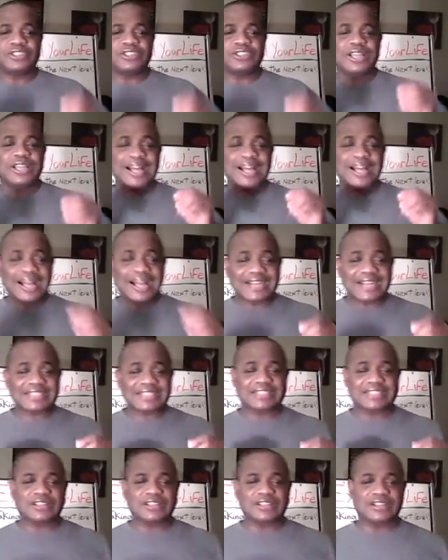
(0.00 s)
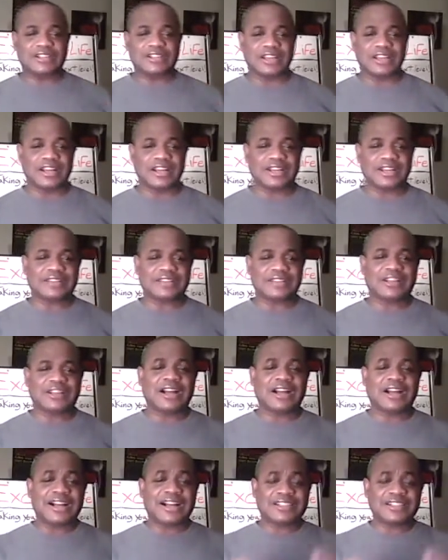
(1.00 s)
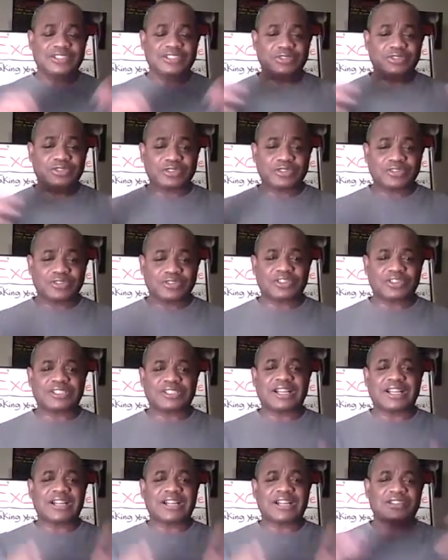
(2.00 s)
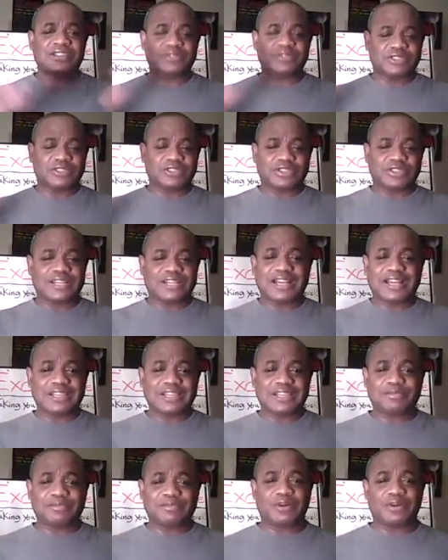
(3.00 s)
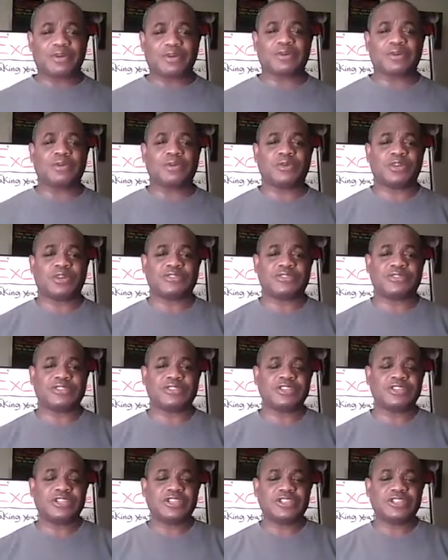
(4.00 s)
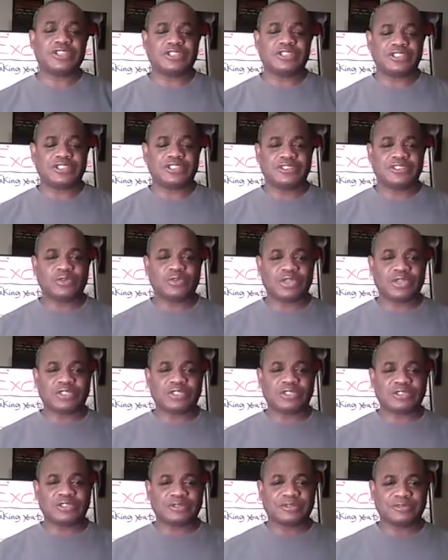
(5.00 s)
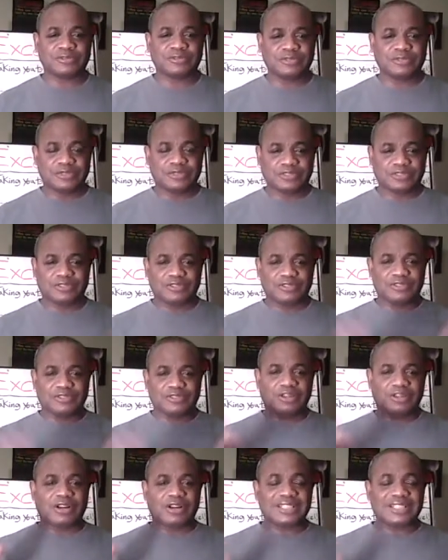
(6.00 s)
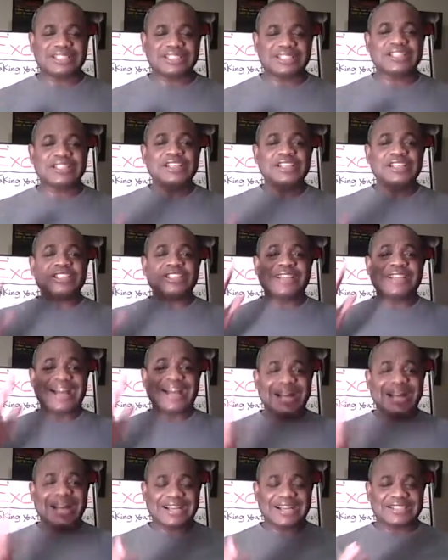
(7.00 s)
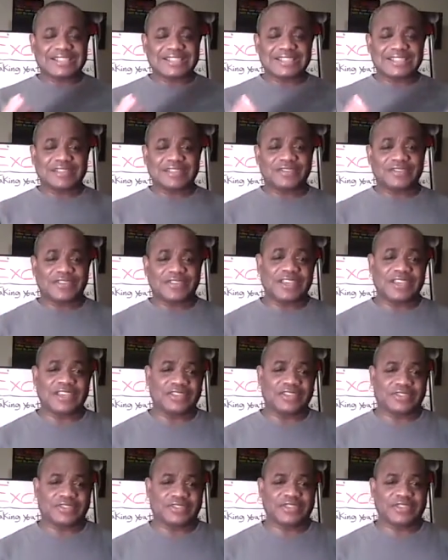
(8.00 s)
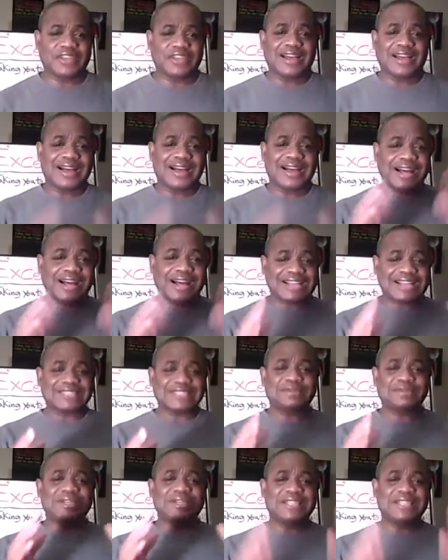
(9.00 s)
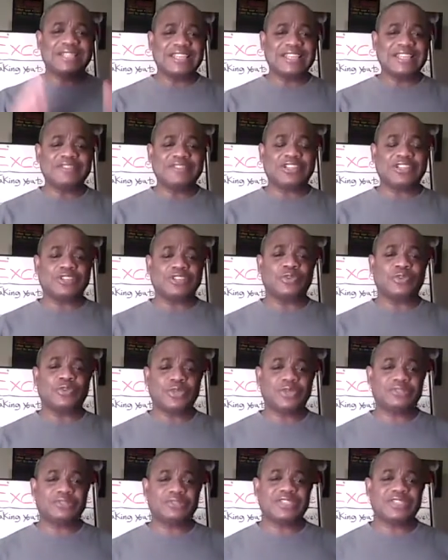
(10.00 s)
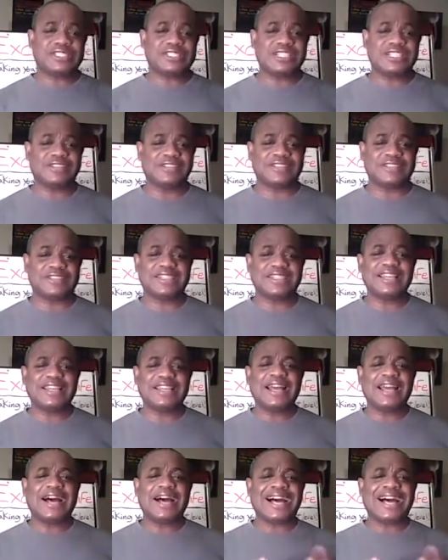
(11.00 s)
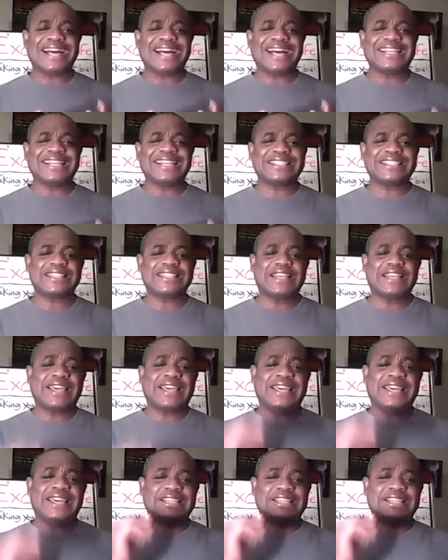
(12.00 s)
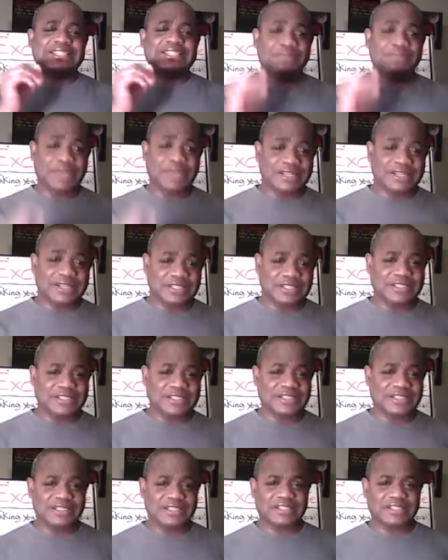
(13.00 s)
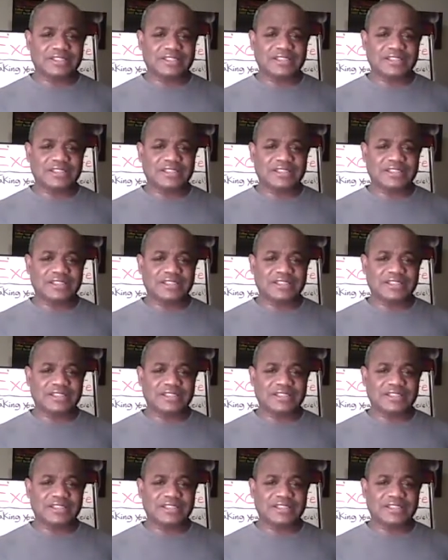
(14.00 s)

ask god ask the universe ask you know a higher power whatever you want to call it Ask in faith. Ask, believe that you will receive it. Ask expectantly.